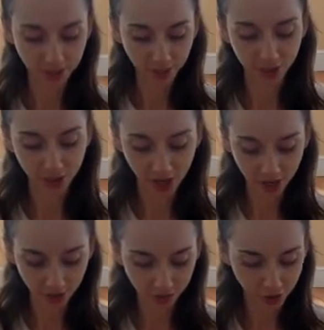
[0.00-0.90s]
appreciate
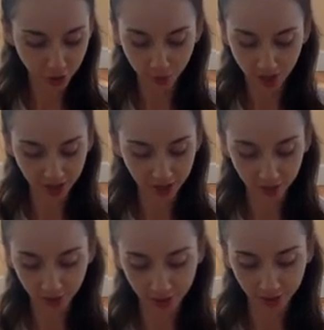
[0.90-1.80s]
you just spreading the
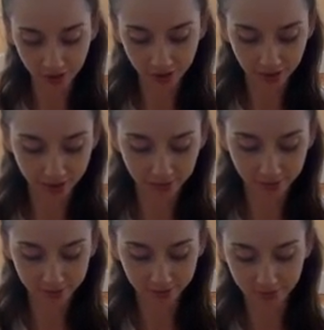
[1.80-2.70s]
word,
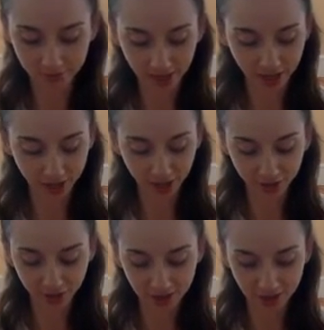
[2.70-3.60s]
telling your
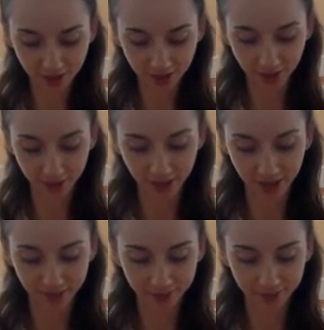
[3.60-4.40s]
friends and family,